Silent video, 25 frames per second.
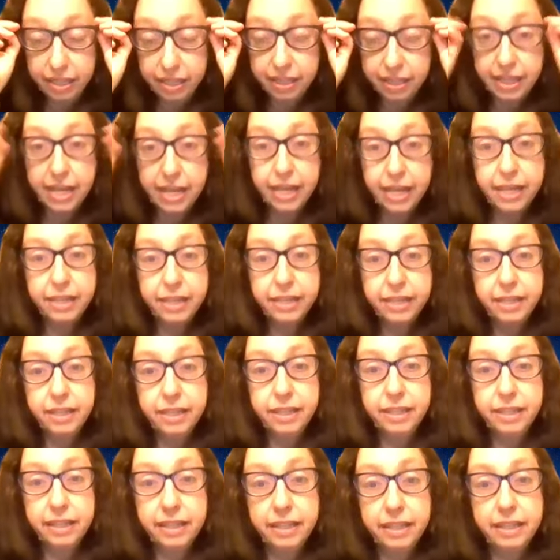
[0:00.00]
that
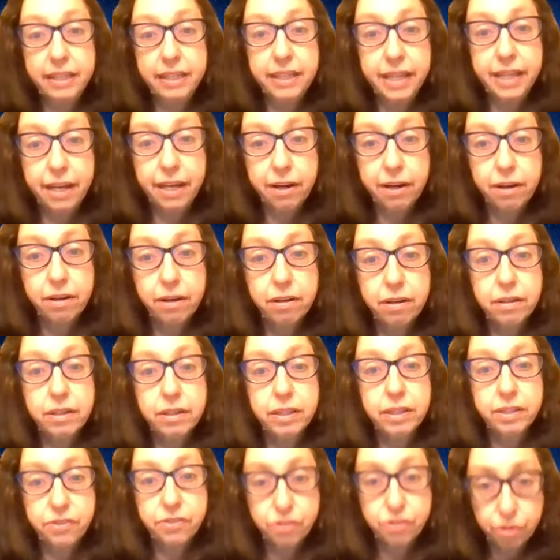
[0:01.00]
their
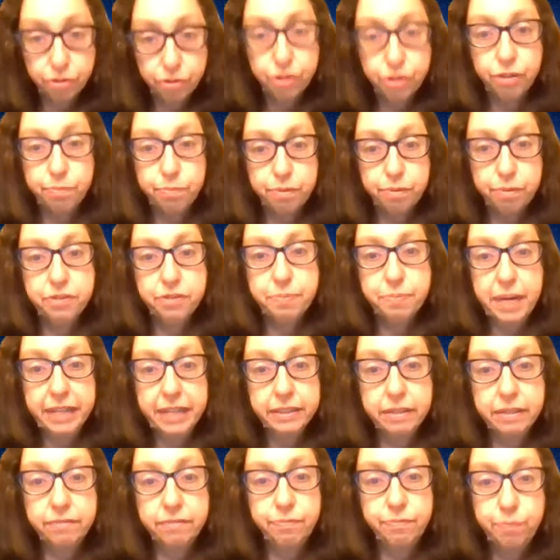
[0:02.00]
social
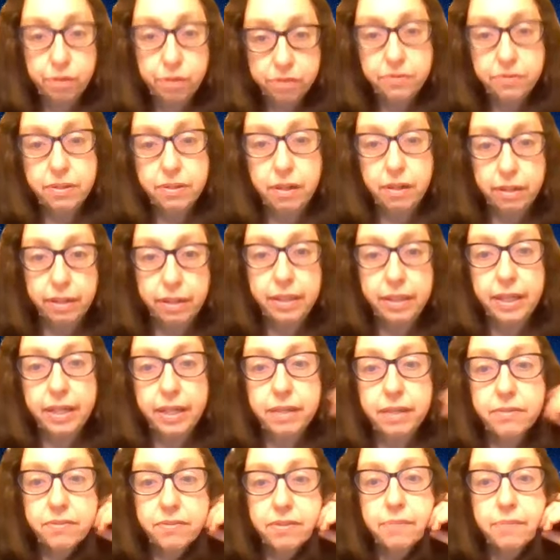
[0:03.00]
perspective puts on
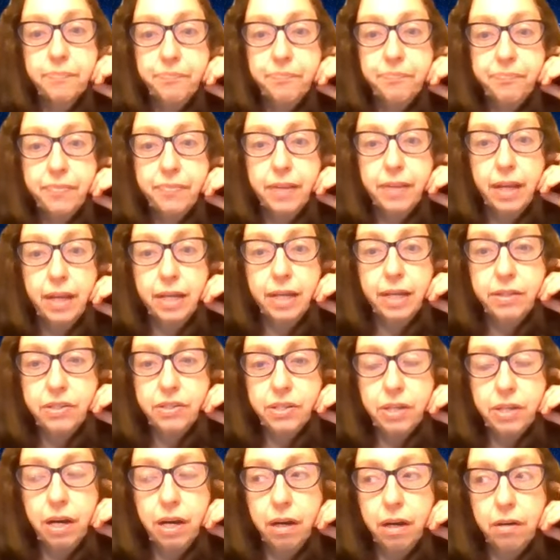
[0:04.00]
things.
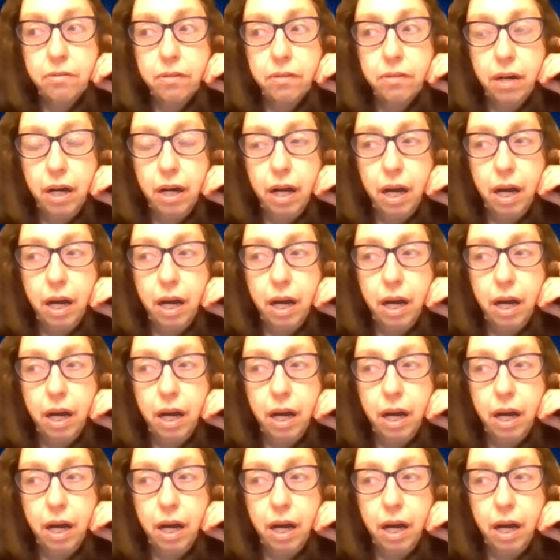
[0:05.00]
So